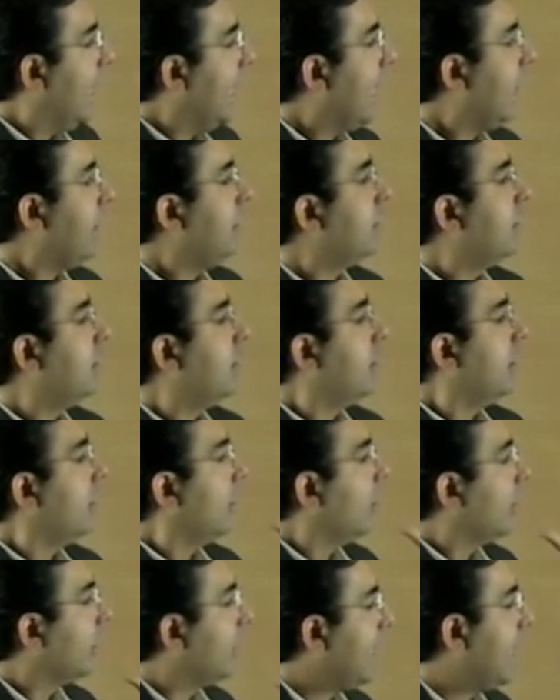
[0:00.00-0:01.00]
It
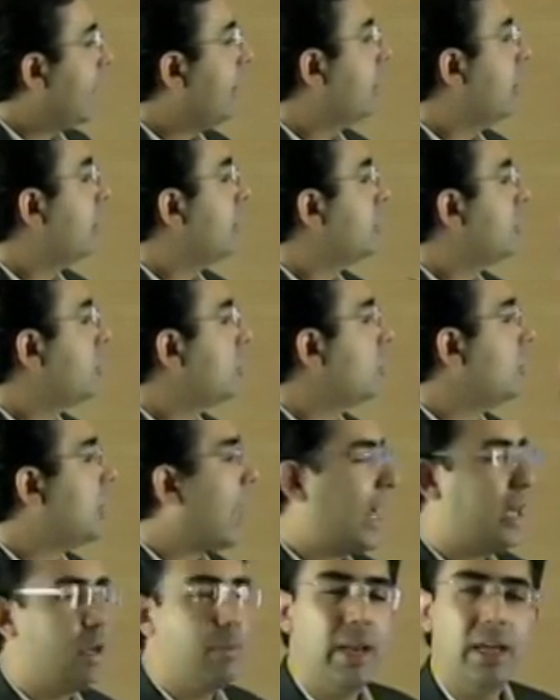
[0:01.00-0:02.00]
caters to
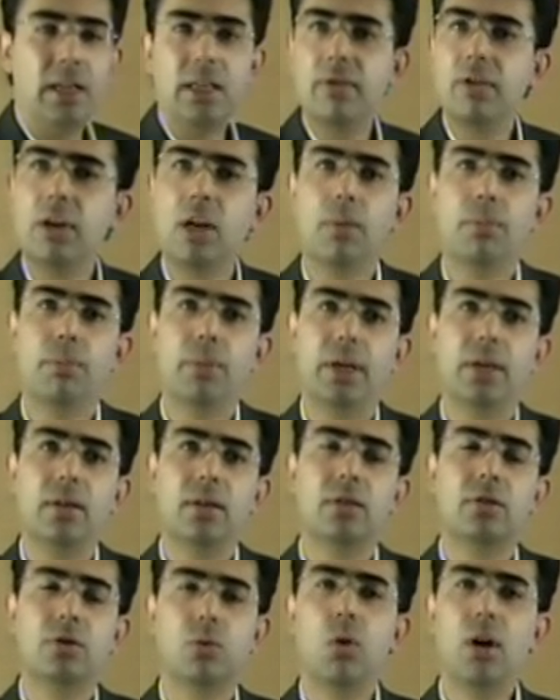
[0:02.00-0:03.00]
dynamic development.
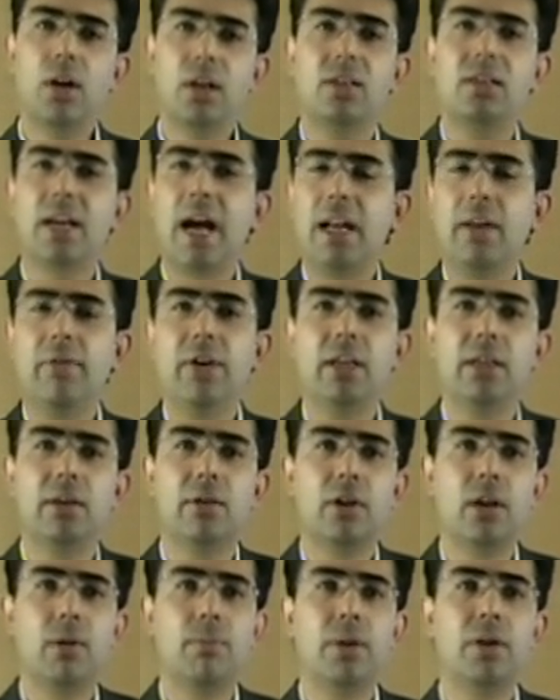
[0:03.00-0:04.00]
So what does dynamic
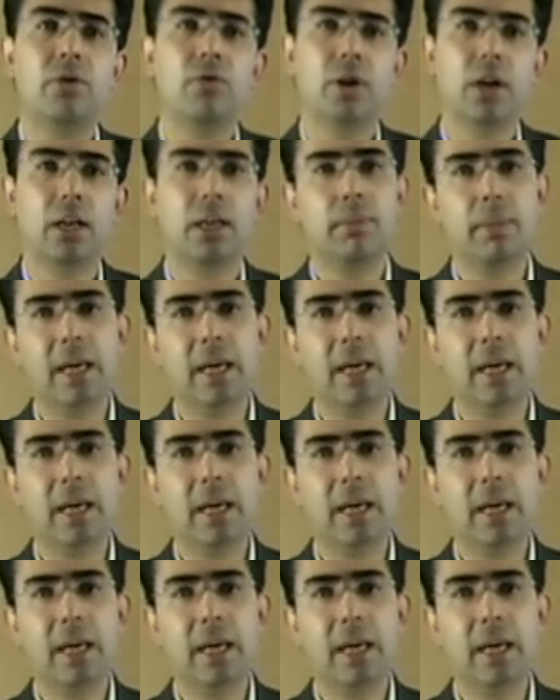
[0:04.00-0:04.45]
development really